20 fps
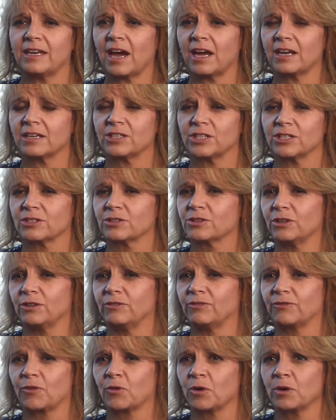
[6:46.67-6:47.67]
not just good
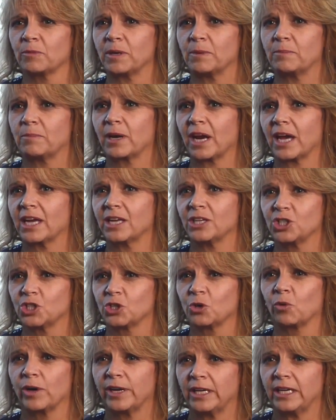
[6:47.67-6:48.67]
for me, but I
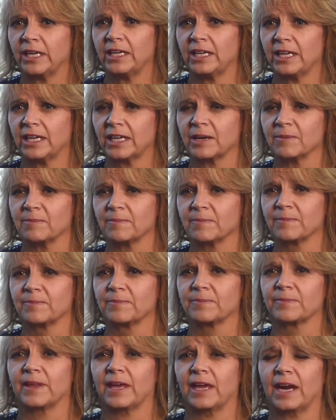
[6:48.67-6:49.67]
enjoyed eating them.
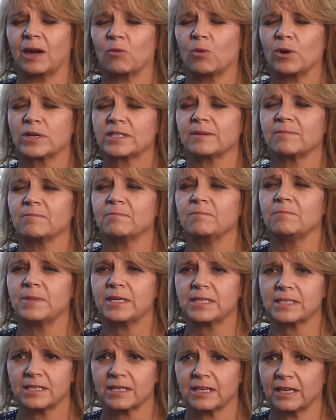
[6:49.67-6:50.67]
And I wasn't
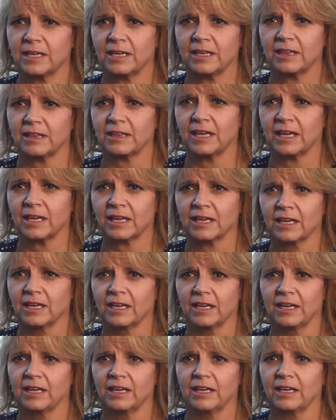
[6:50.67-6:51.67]
missing anything
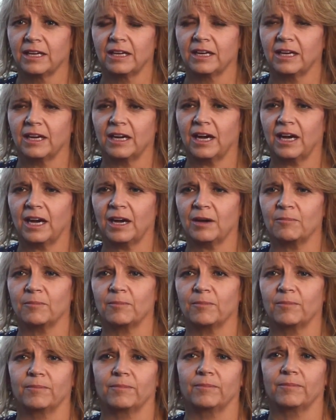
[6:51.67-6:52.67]
um,
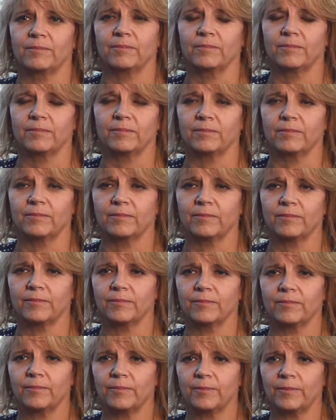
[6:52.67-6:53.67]

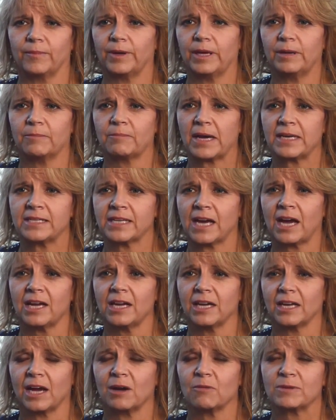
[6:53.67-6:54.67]
in my
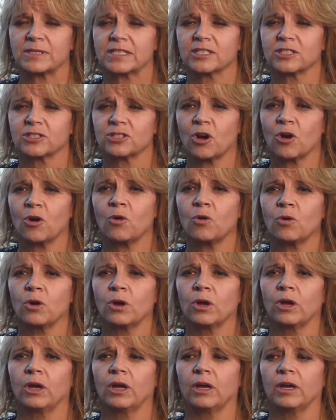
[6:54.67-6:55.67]
diet. I was so,
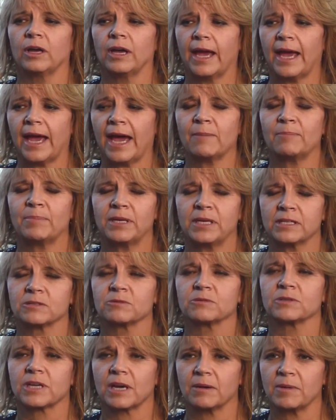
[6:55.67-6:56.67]
happiness
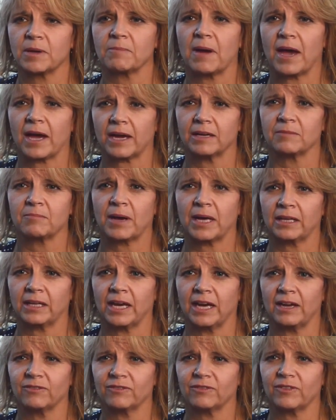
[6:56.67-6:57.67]
was coming back in my
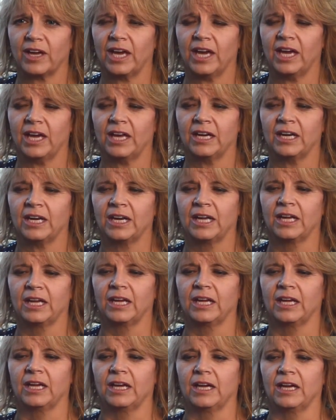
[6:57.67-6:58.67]
life. And
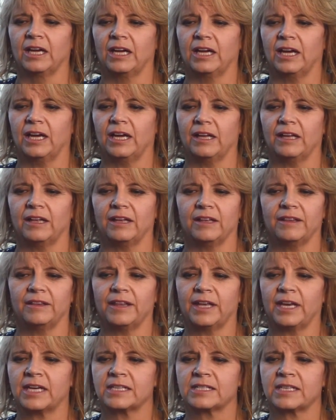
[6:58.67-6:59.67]

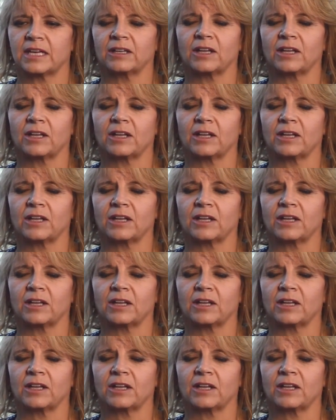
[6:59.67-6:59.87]
then, as I